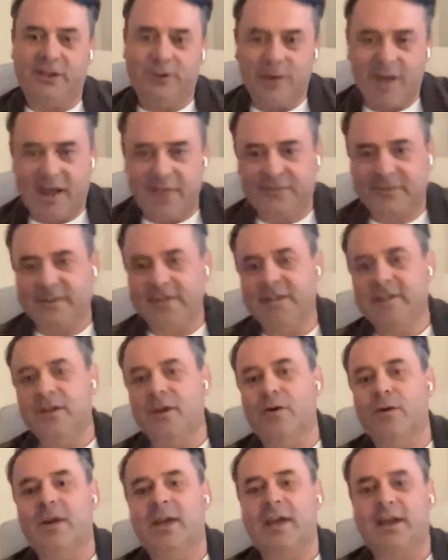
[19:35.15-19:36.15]
You have to,
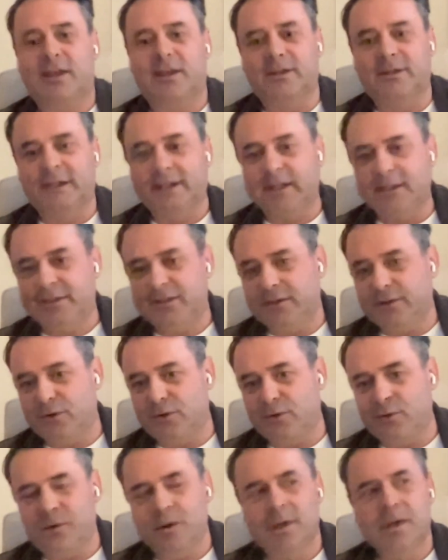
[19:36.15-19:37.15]
it could lead
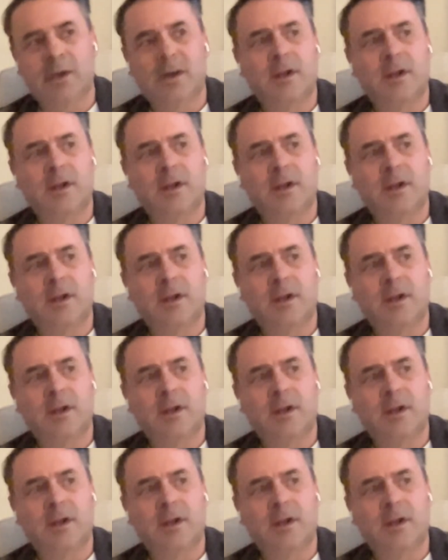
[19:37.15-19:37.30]
to,